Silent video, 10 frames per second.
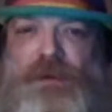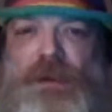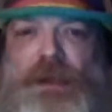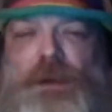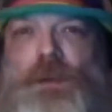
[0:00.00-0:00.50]

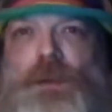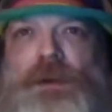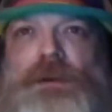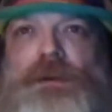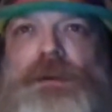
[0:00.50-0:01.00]
accurate.
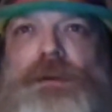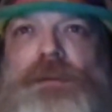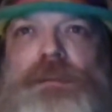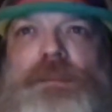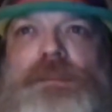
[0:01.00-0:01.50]

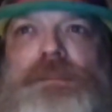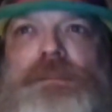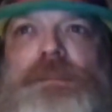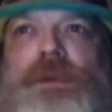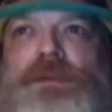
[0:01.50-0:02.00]

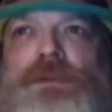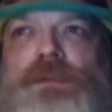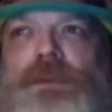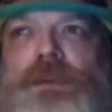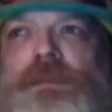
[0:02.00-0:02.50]
Because
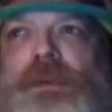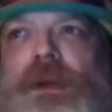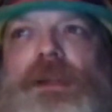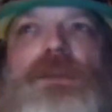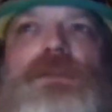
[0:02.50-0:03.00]

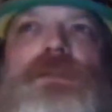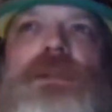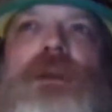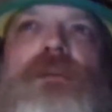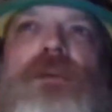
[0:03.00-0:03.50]

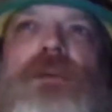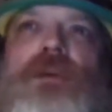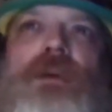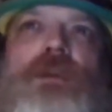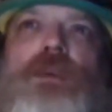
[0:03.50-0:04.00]
usually I
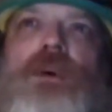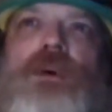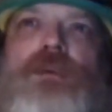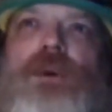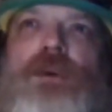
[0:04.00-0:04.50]
think more